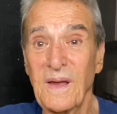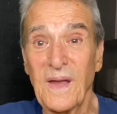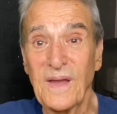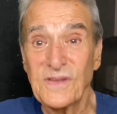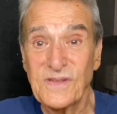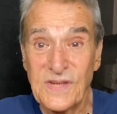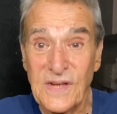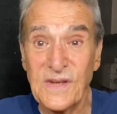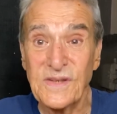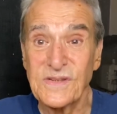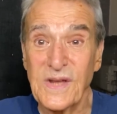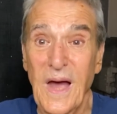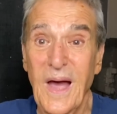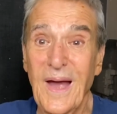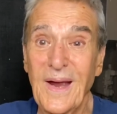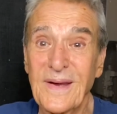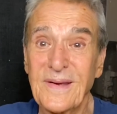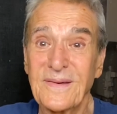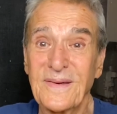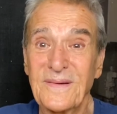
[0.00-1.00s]

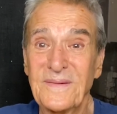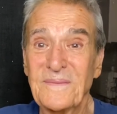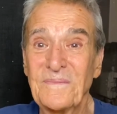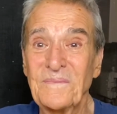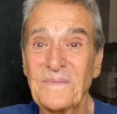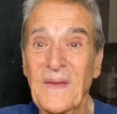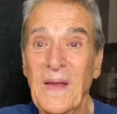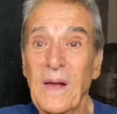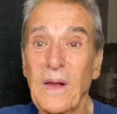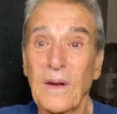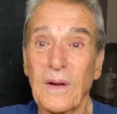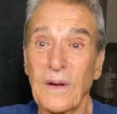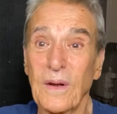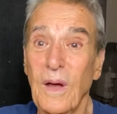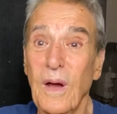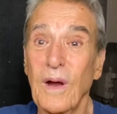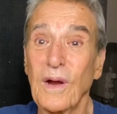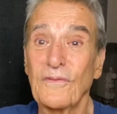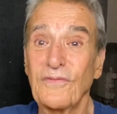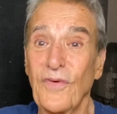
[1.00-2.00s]
TikTok
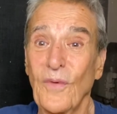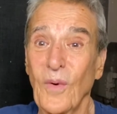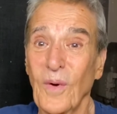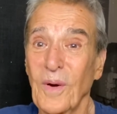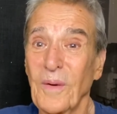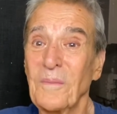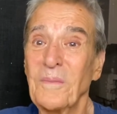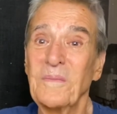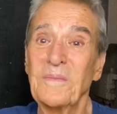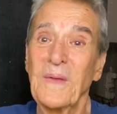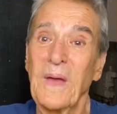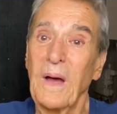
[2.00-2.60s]
long form